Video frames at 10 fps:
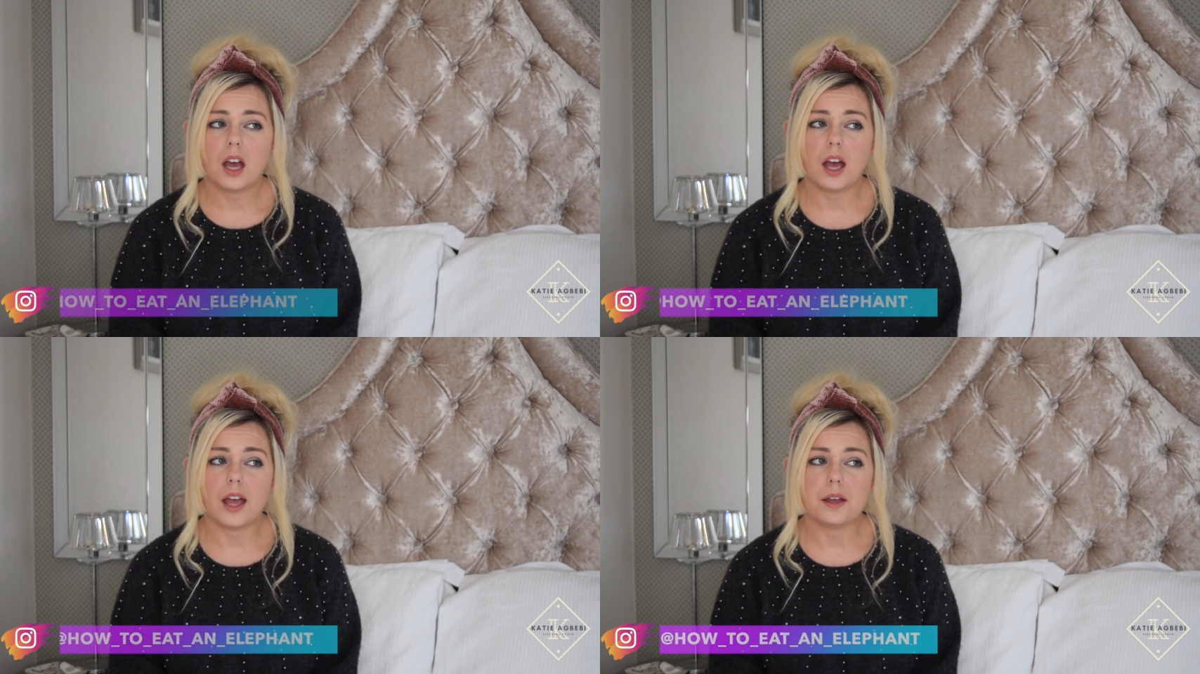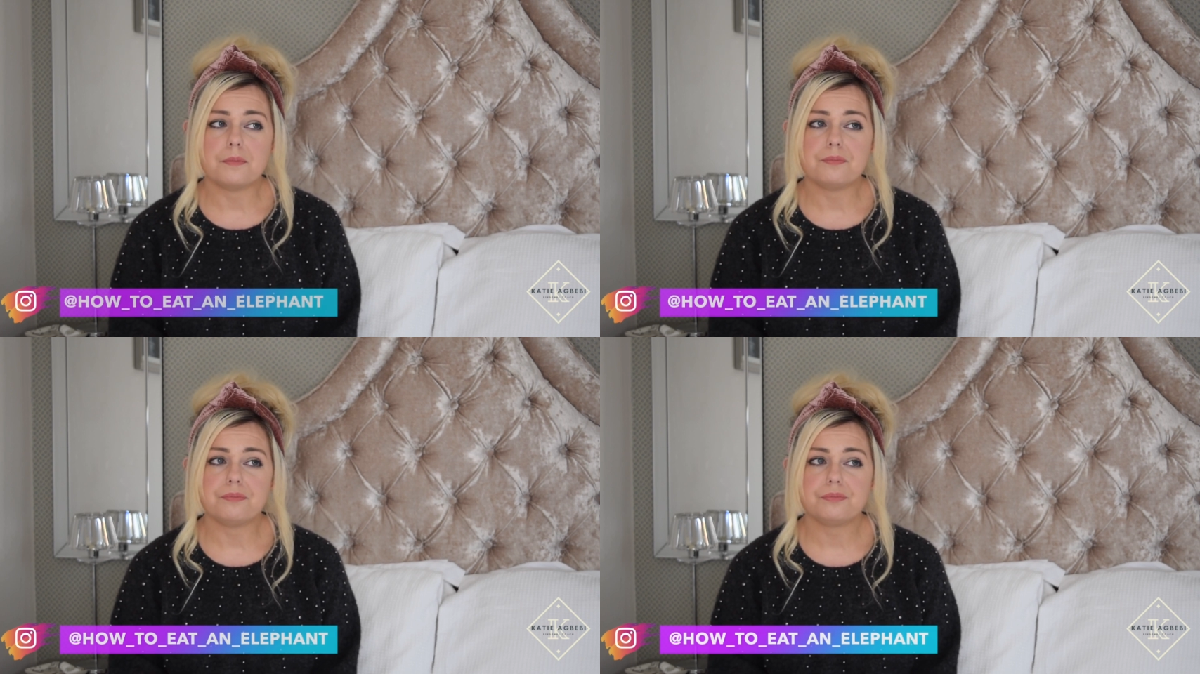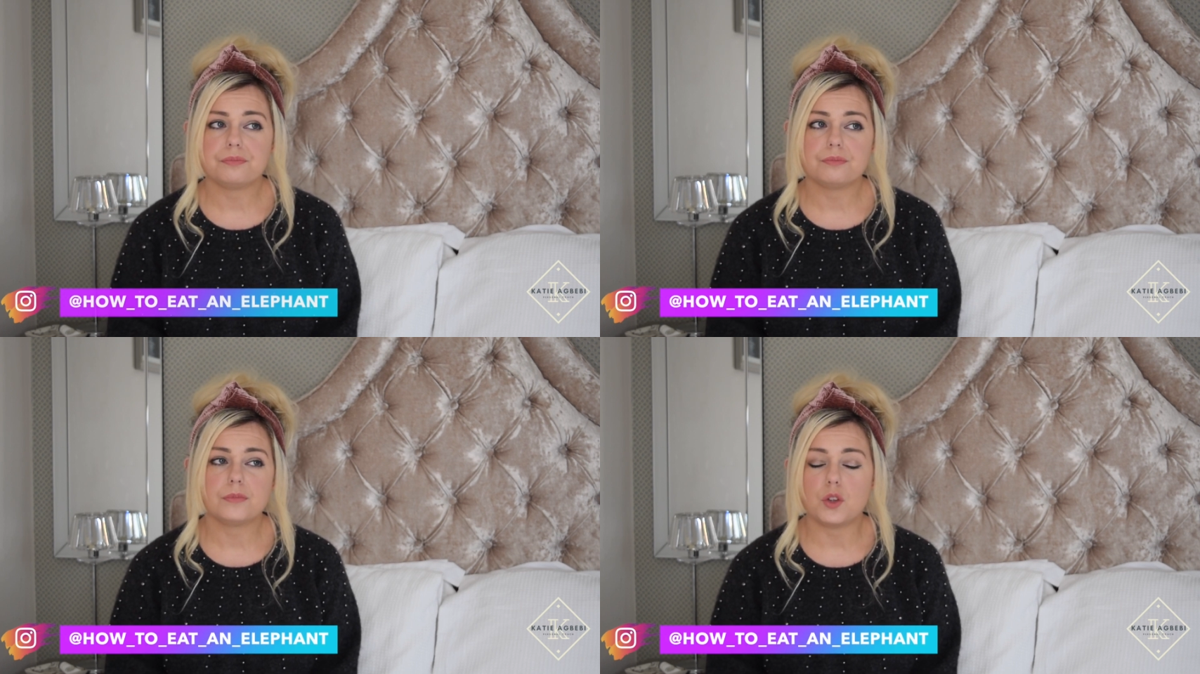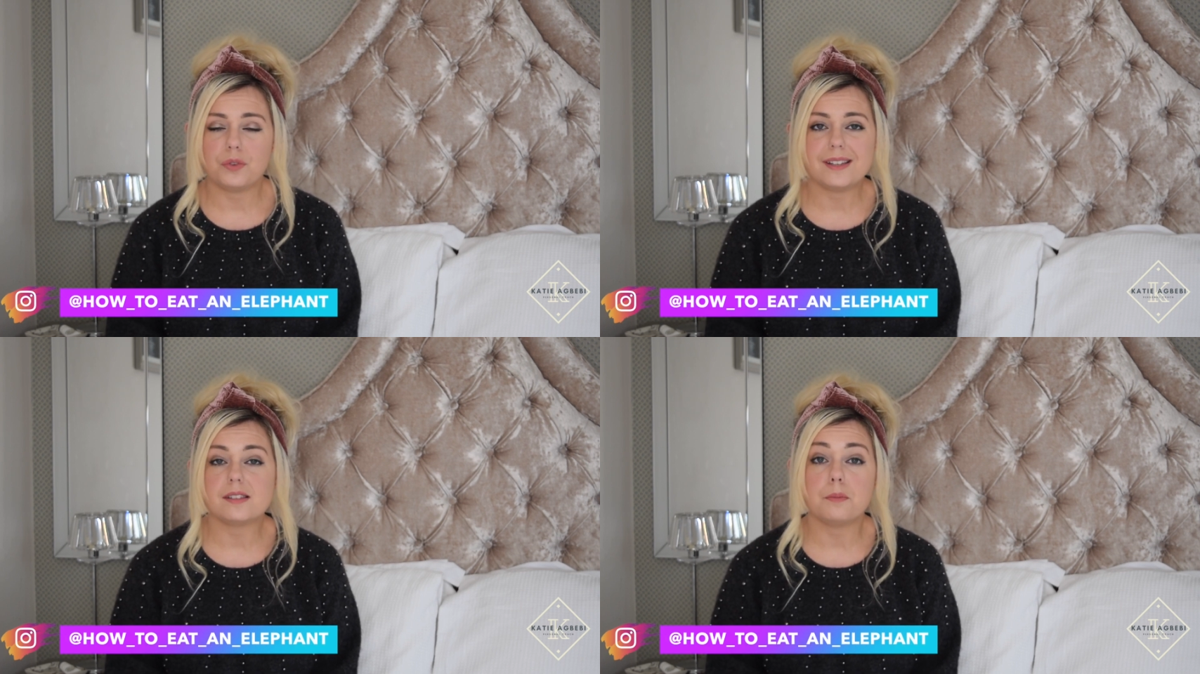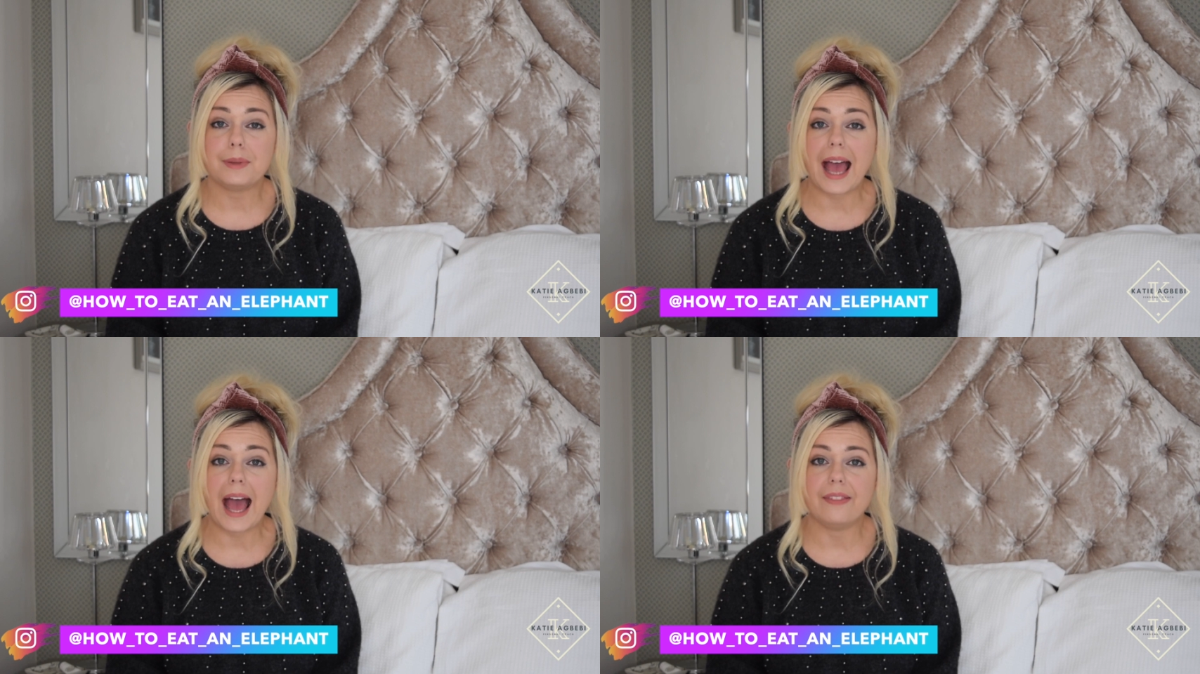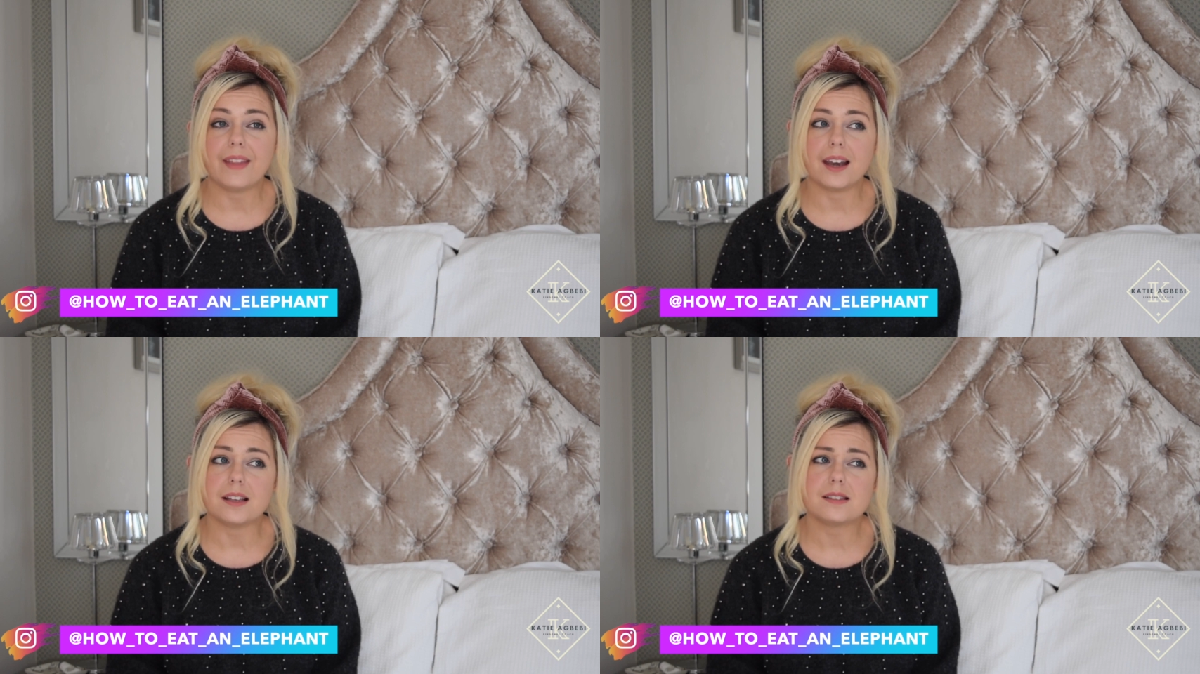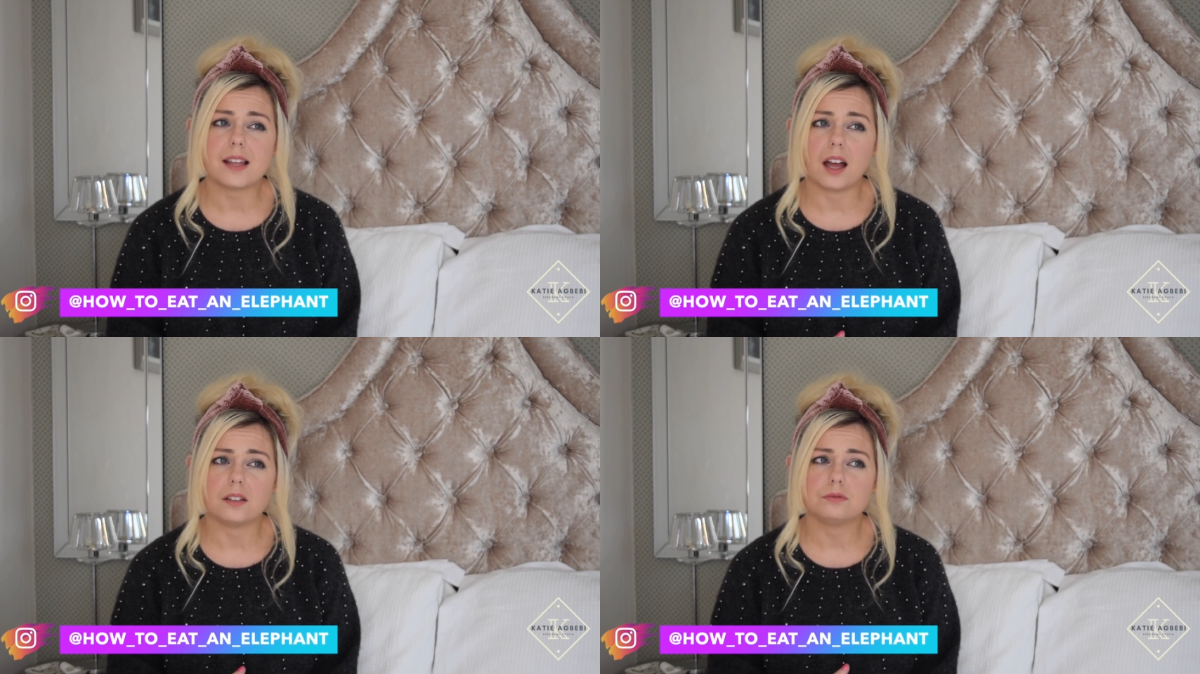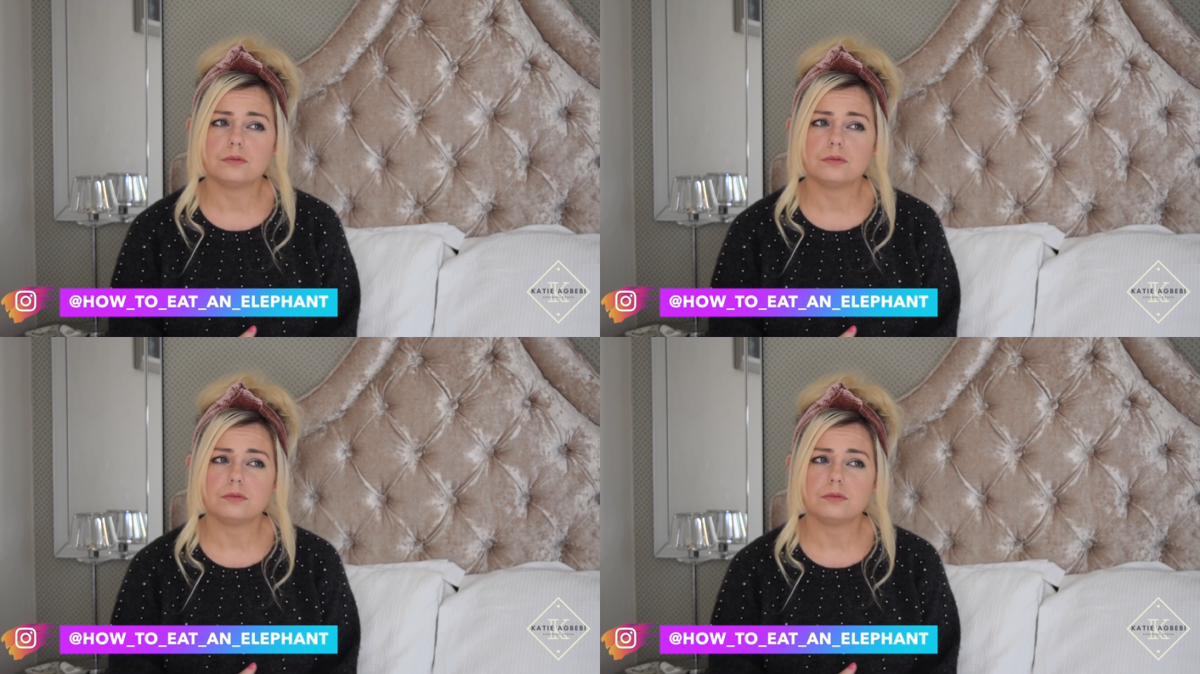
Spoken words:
The reasoning behind that is that